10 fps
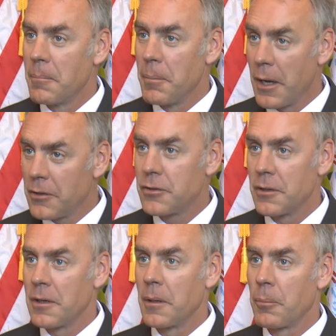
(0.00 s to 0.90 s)

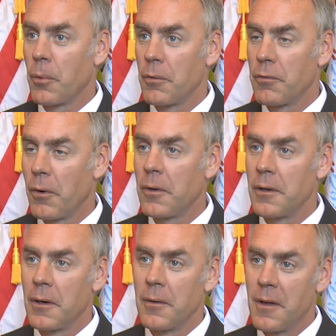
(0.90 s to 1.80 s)
picture in a
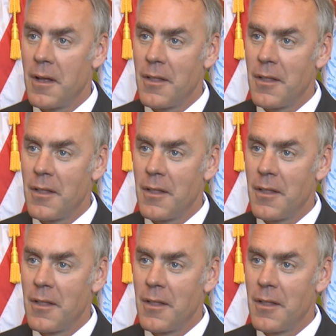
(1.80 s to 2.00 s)
portfolio